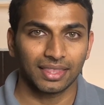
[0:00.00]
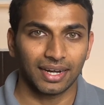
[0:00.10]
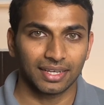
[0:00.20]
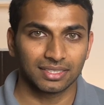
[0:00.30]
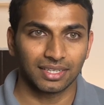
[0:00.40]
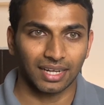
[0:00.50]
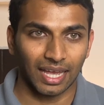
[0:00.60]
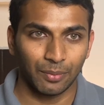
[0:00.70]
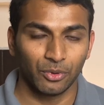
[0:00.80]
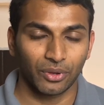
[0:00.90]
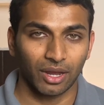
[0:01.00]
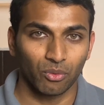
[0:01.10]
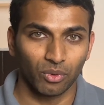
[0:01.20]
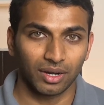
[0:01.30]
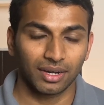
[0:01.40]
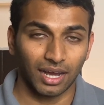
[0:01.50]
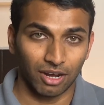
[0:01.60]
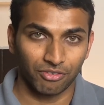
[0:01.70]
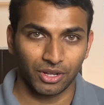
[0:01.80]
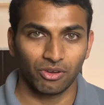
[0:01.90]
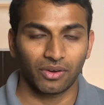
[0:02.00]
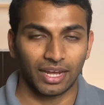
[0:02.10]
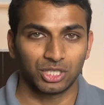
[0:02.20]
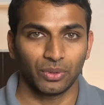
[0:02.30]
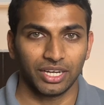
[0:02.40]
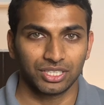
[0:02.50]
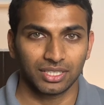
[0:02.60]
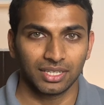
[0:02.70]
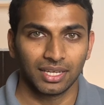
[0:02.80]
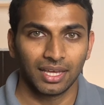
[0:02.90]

That is the time you can work after your graduation,